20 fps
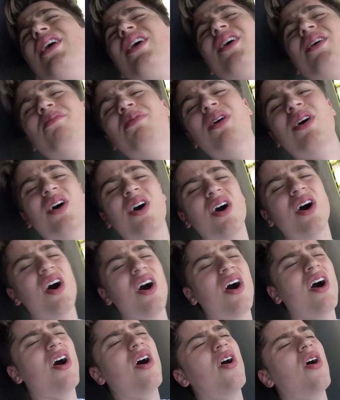arm.
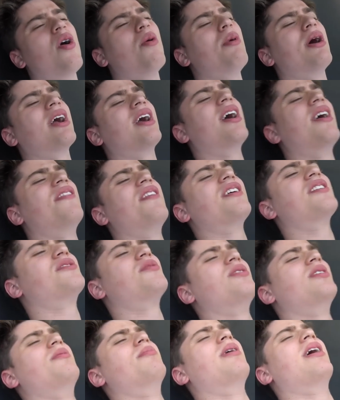Oh my God, that's really